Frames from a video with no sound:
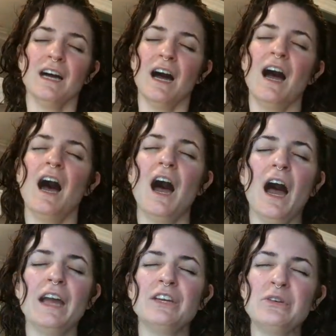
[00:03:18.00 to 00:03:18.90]

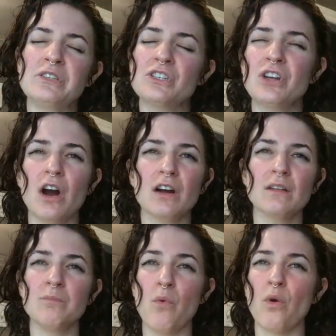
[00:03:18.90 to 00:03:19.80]
I used to
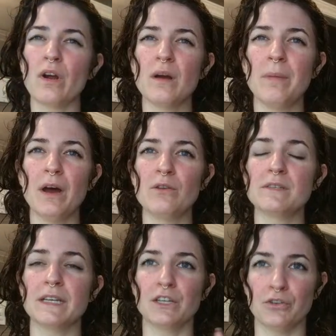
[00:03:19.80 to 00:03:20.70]
talk more
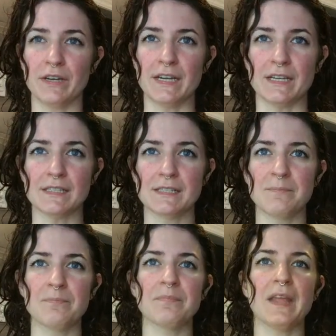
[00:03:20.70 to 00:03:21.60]
about
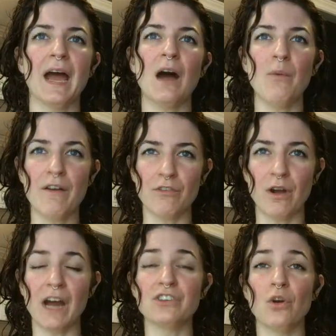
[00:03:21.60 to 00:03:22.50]
ingredients.
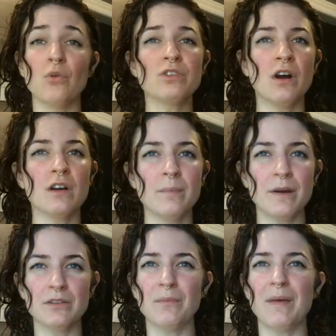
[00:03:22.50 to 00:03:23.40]
However, I don't talk
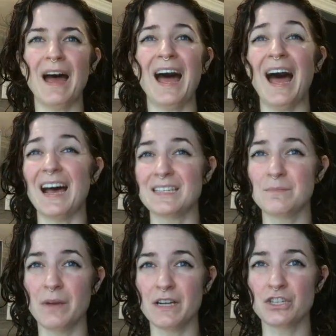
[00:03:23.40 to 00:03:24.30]
about them
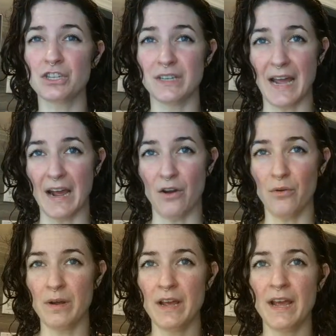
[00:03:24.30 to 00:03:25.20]
as much
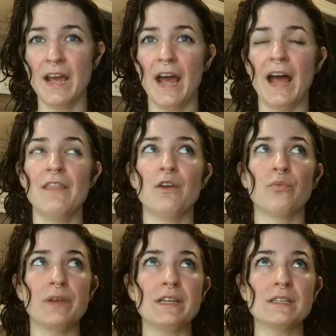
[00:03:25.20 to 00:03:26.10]
now. And the
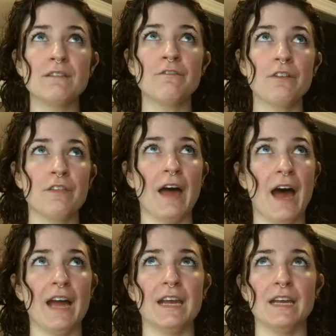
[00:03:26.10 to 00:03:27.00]
reason for
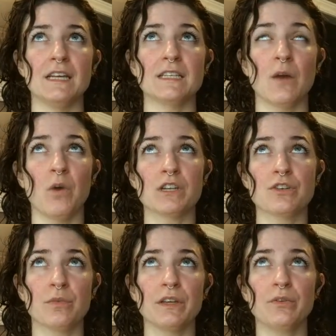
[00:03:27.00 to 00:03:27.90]
that is I
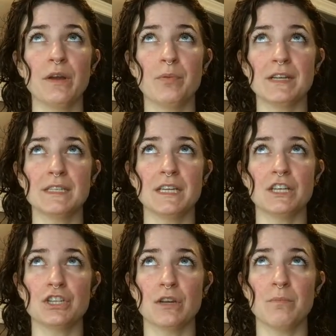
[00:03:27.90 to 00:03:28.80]
watched a really great
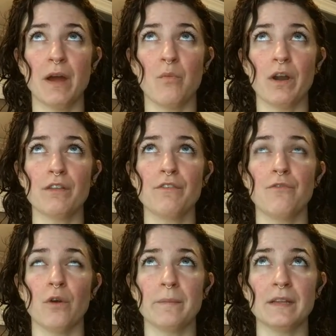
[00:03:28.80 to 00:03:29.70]
presentation by one of the
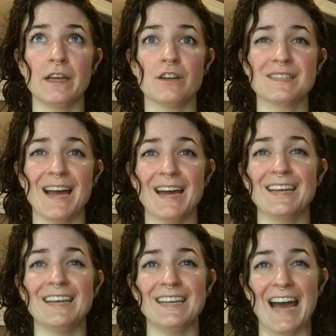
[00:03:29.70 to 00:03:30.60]
formulators
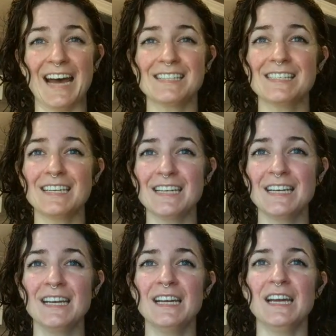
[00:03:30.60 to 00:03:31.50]
at
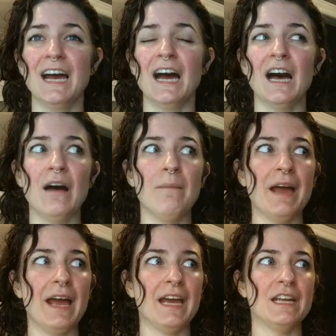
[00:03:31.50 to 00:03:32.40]
Anasi,
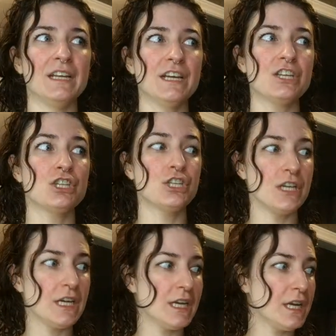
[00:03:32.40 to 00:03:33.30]
and
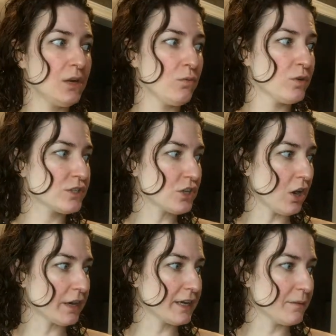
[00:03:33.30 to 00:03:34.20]
she was
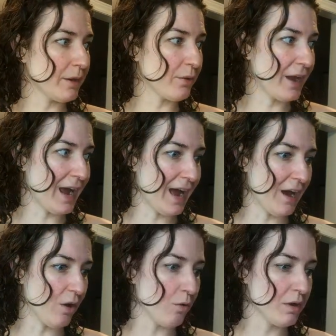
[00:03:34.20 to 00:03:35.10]
talking about
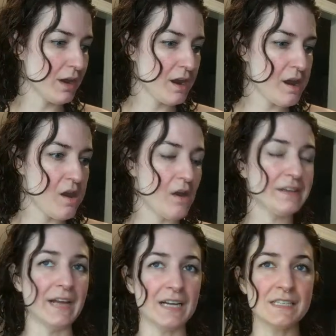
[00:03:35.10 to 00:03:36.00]
how,
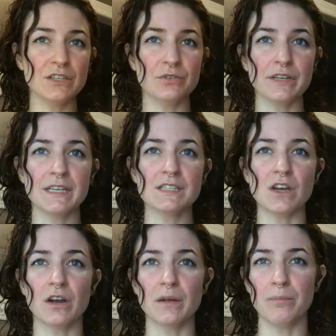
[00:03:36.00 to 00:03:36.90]
yes, ingredients
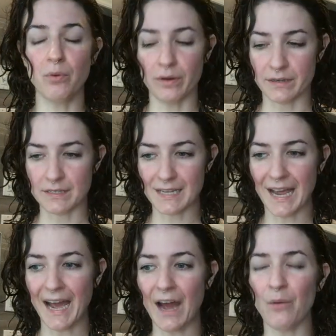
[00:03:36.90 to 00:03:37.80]
are important.
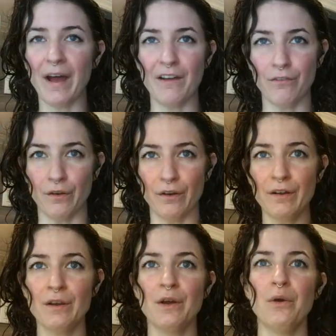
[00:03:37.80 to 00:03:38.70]

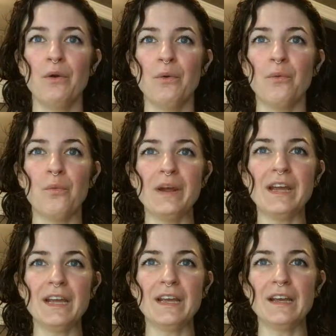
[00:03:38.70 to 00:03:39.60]
However,
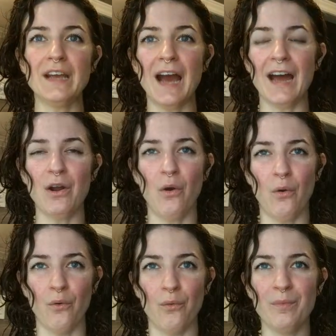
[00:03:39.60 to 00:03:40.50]
we at
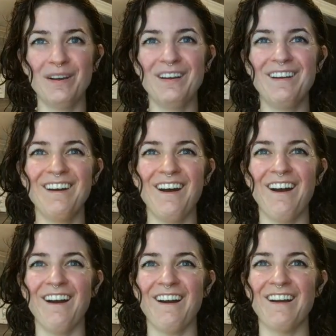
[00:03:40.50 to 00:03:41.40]
home
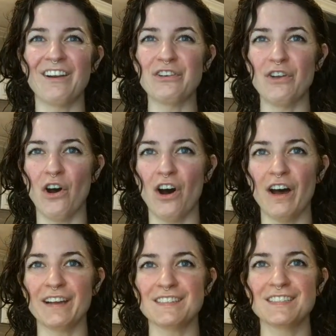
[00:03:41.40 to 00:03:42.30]
are
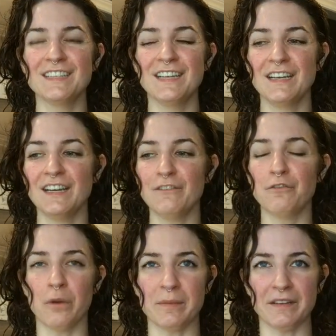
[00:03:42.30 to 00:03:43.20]
not
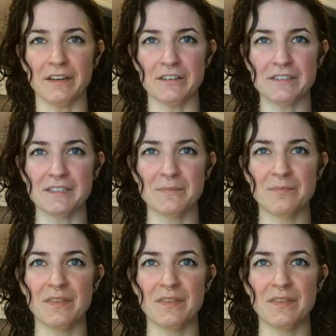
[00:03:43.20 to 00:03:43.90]
formulators.